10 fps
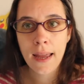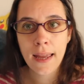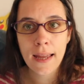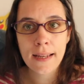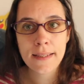Hi
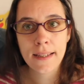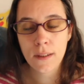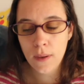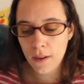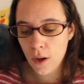guys,
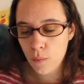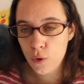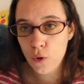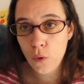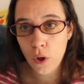and
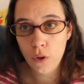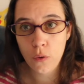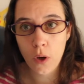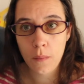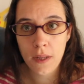welcome to a
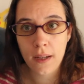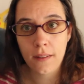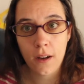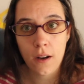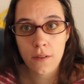new
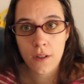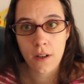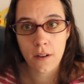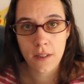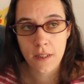update of the
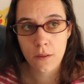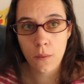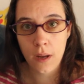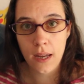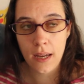
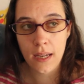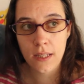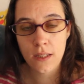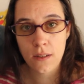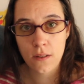Arttist
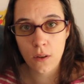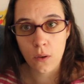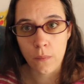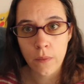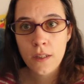way.
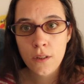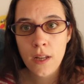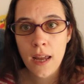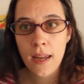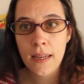So
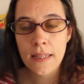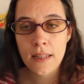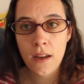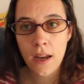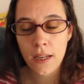today
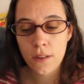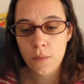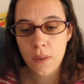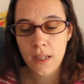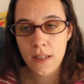is going
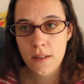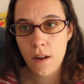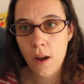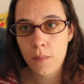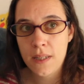to be
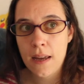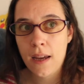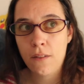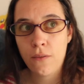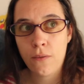the
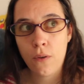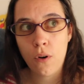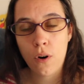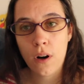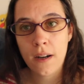update
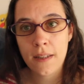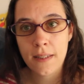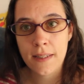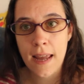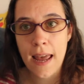for
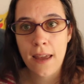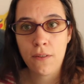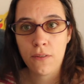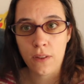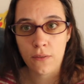day
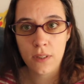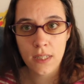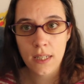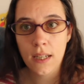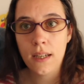
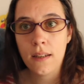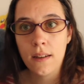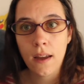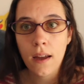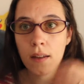
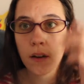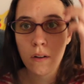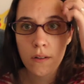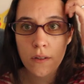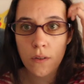15 and
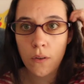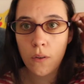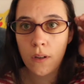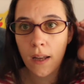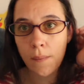
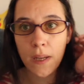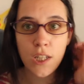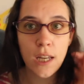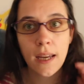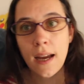also like my
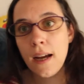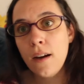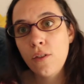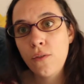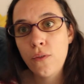
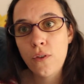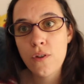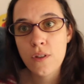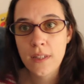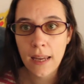checkout
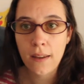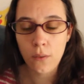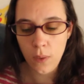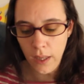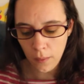for the
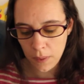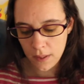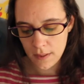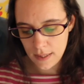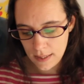second week
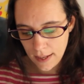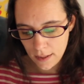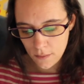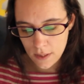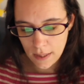because it's the
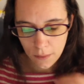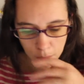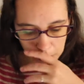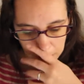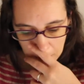end of the
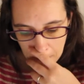second week.